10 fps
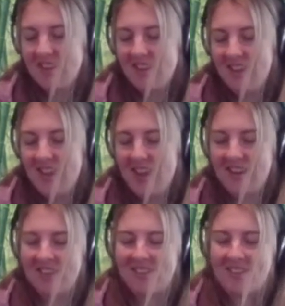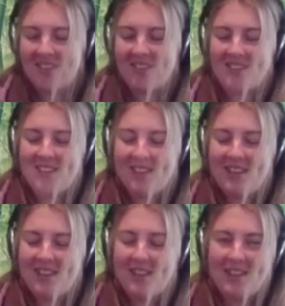and
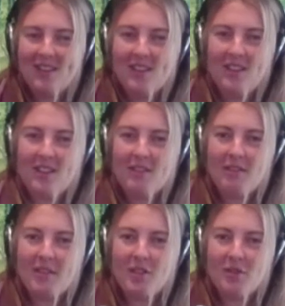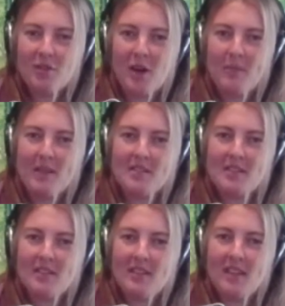there are digital copies
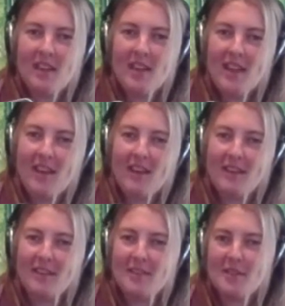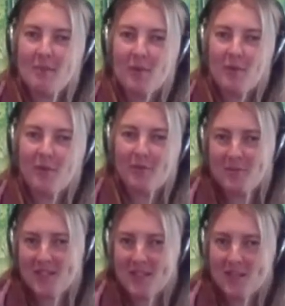in here to move
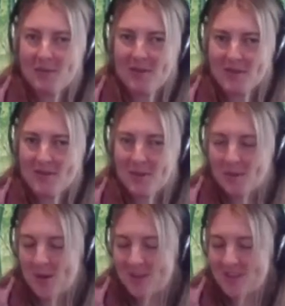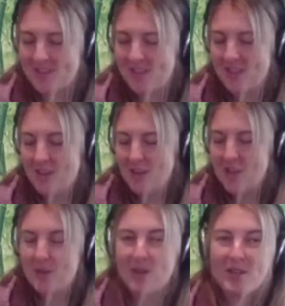particular ones across
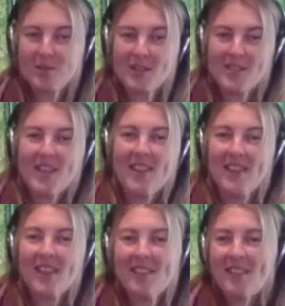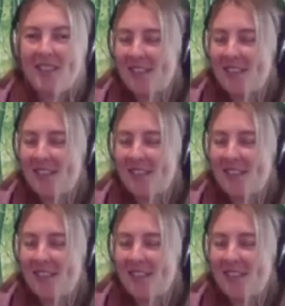so I could reset this.